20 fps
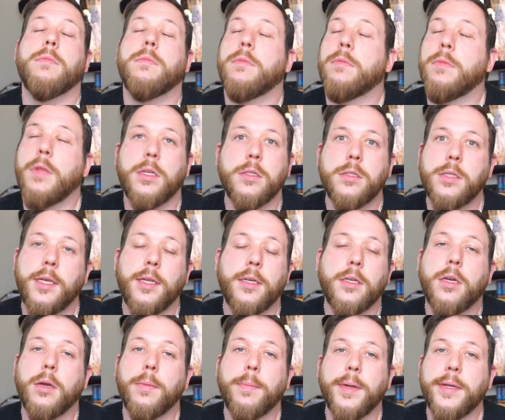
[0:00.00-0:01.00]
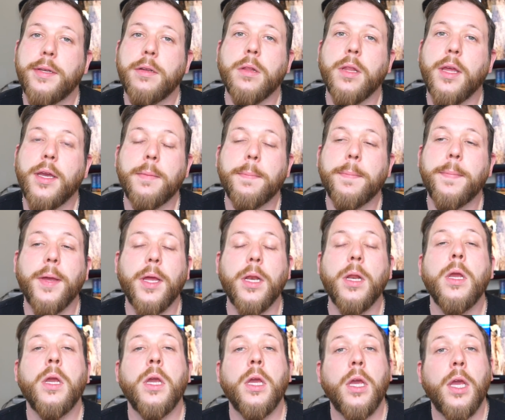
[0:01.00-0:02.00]
I'm not saying to go break your leg, but
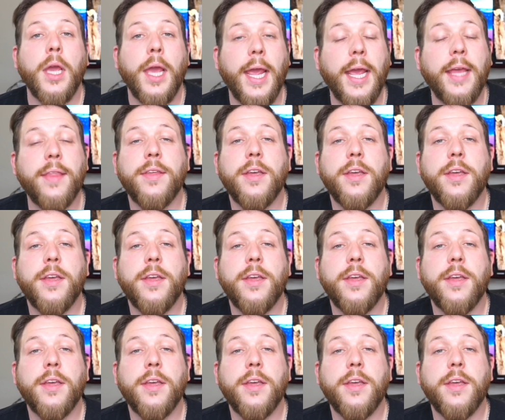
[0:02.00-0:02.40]
in